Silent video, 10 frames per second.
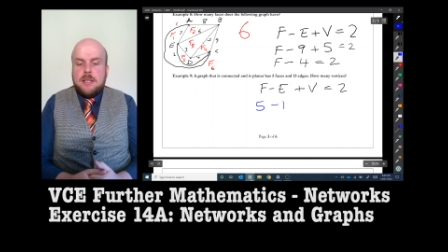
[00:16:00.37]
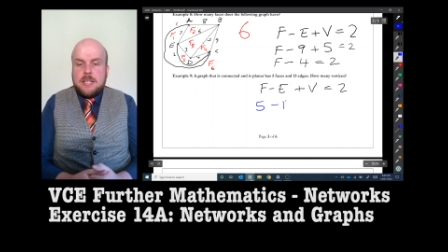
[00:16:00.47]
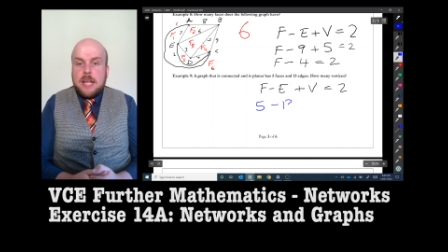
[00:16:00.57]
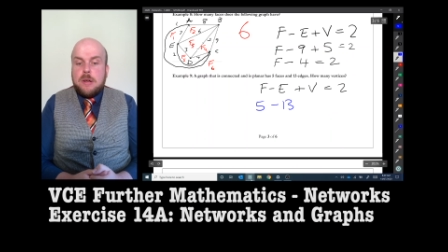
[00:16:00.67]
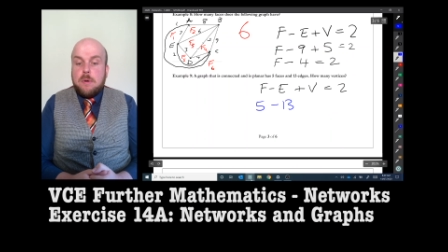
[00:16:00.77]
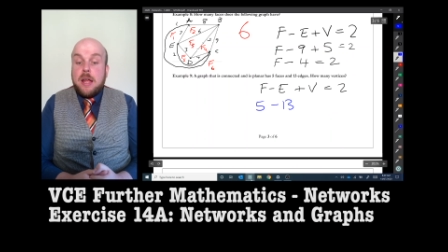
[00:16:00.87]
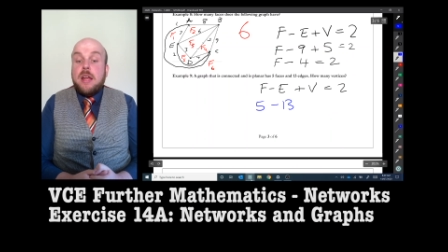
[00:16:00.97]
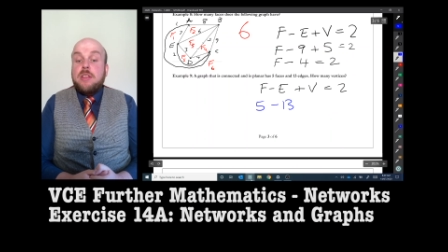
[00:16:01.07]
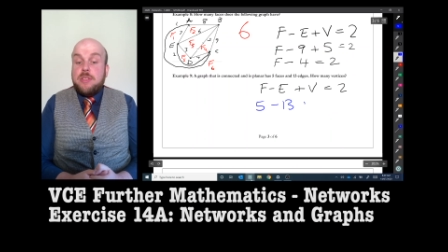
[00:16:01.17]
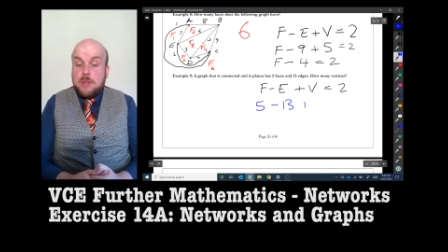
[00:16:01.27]
take
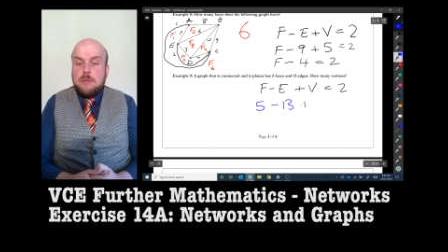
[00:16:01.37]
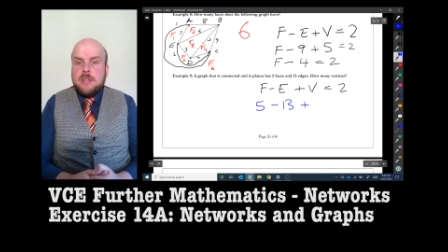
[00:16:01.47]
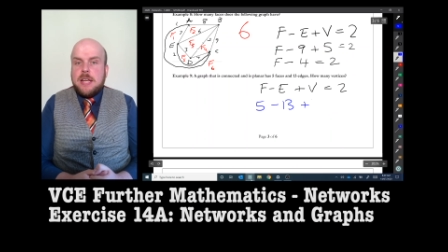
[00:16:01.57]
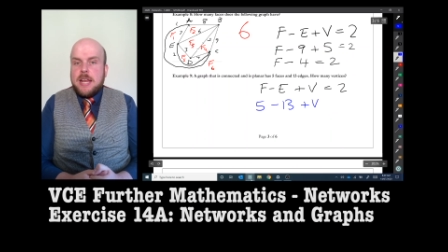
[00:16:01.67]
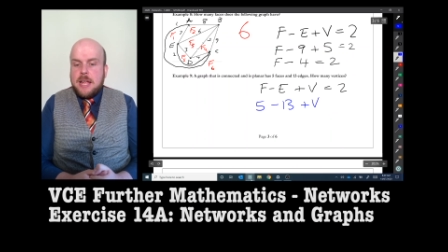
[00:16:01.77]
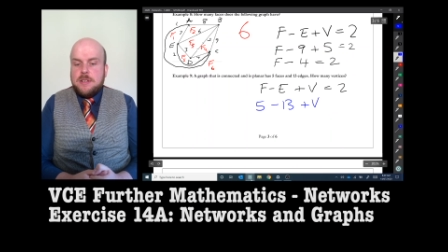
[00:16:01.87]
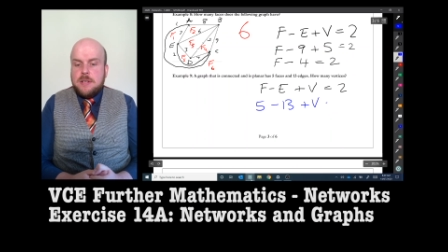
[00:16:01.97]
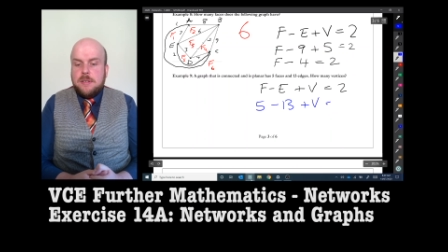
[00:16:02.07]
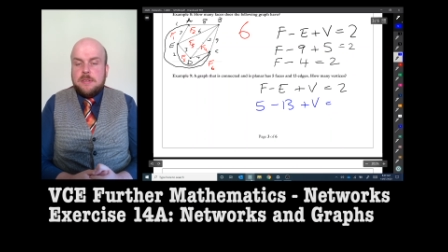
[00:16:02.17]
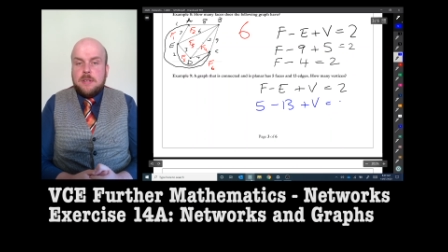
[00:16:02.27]
away thirteen
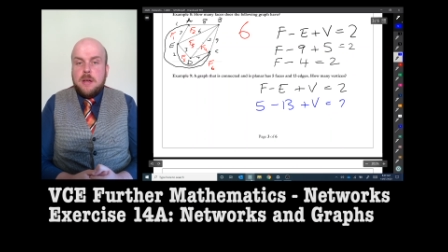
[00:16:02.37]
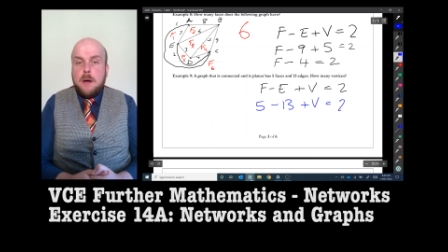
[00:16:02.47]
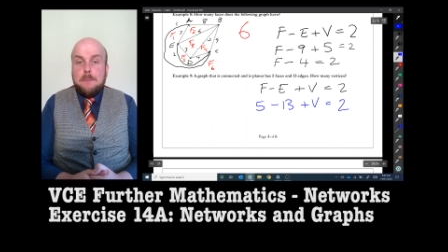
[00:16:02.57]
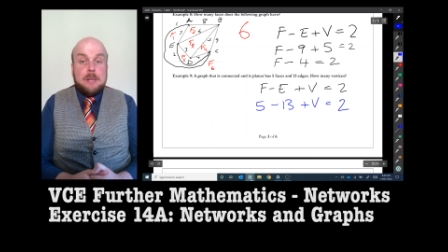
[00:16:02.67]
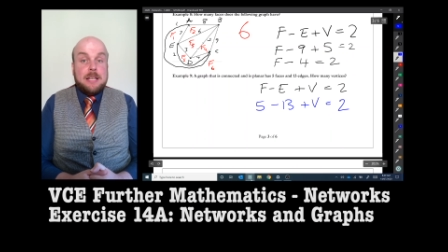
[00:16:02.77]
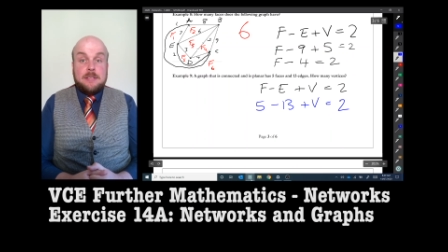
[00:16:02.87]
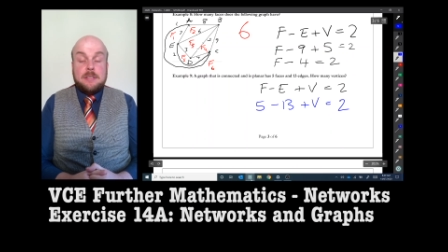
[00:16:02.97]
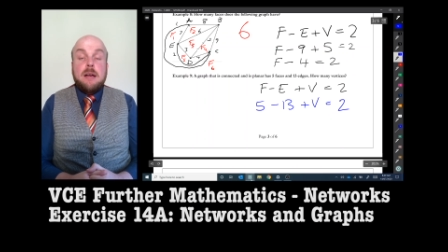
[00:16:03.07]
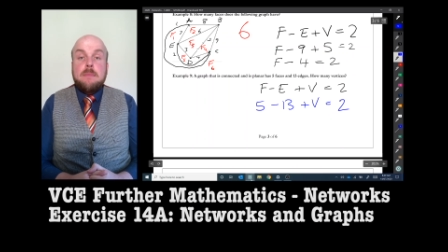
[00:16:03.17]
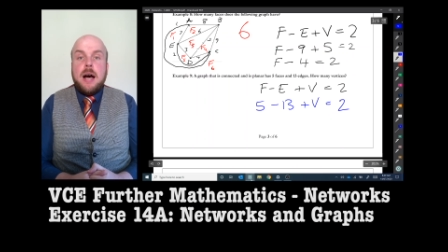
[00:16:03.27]
edges, plus
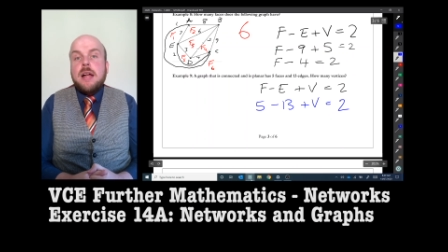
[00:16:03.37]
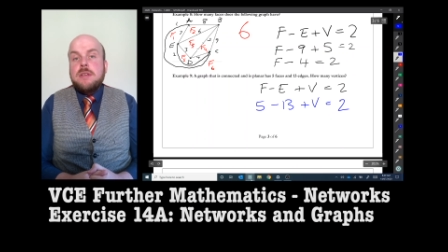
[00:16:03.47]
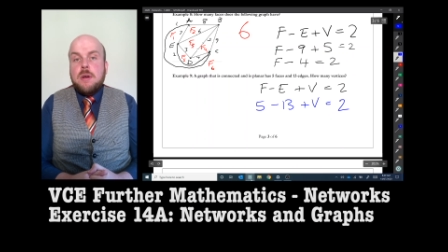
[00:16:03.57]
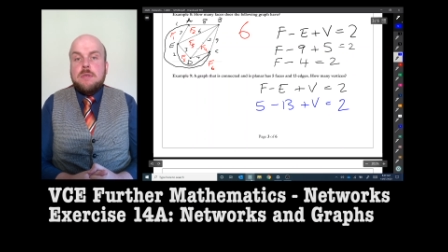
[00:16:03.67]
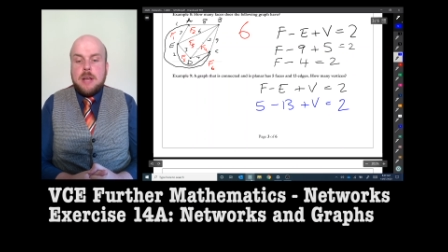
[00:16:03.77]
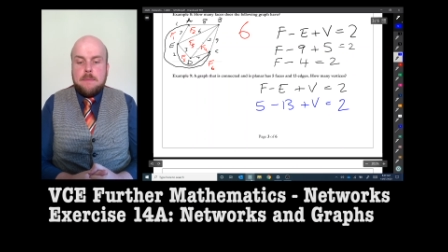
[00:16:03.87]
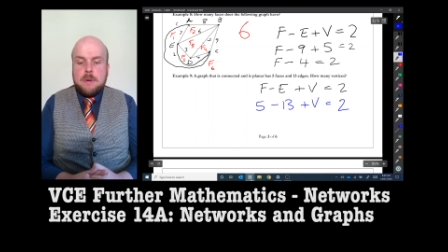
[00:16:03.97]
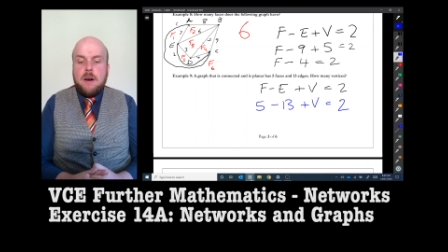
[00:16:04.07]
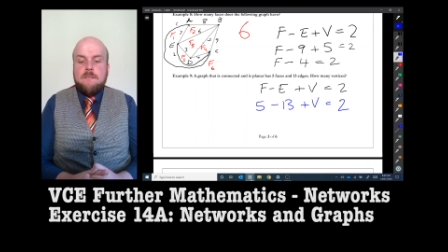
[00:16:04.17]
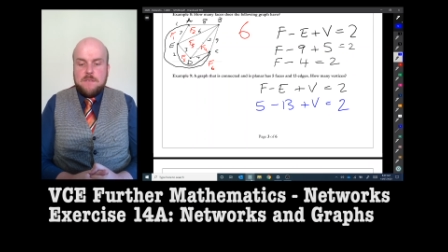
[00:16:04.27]
some unknown number
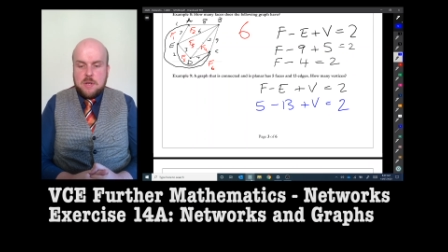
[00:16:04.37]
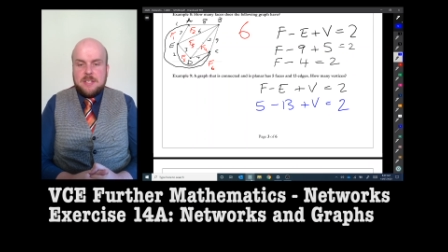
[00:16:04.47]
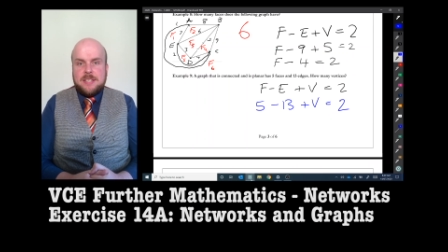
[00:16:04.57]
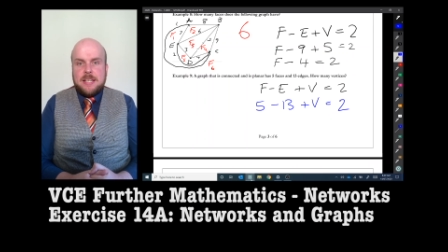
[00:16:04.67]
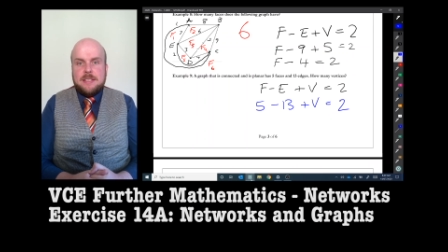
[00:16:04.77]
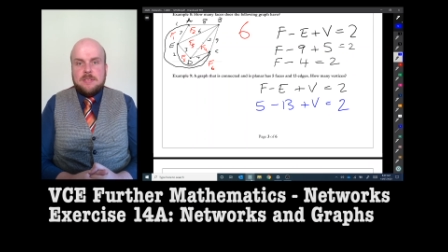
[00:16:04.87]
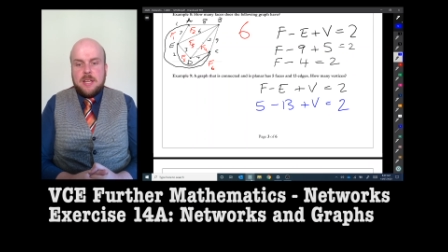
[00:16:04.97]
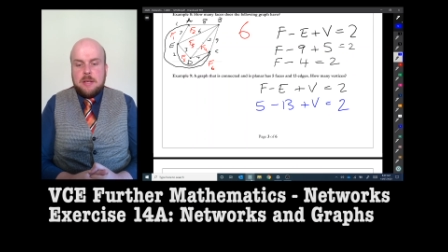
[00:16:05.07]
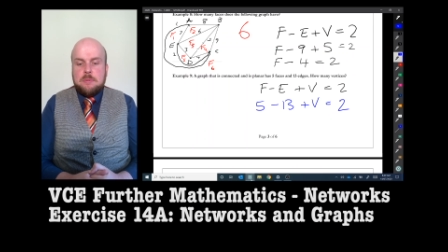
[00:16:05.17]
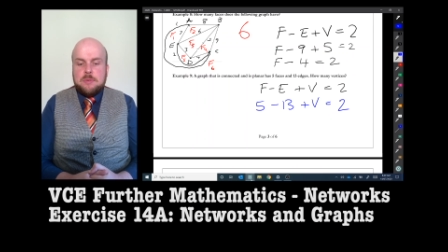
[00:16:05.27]
of vertices
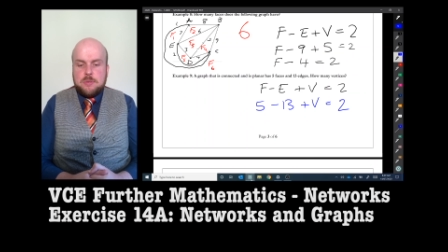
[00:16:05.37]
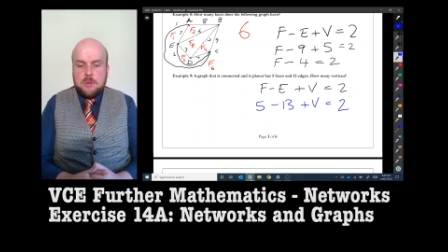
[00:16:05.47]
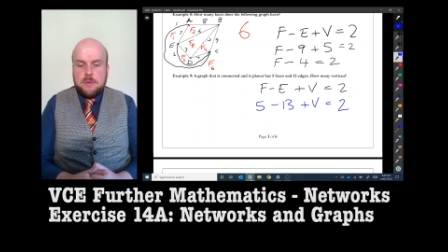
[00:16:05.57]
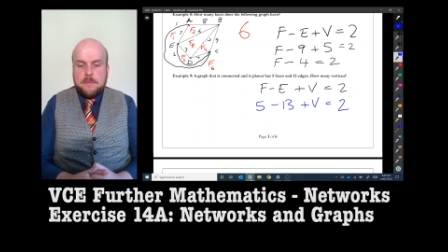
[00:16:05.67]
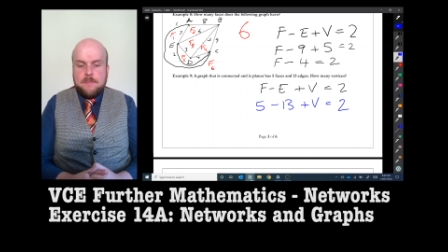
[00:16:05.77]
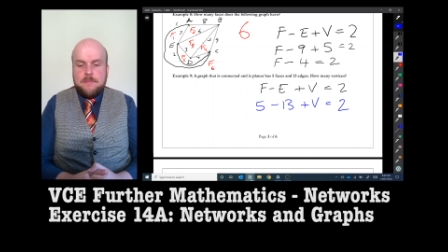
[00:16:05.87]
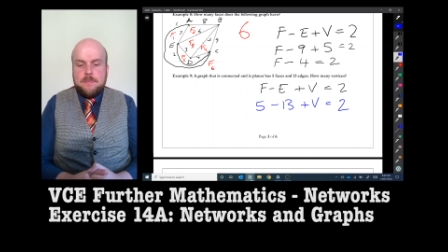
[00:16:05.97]
equals two.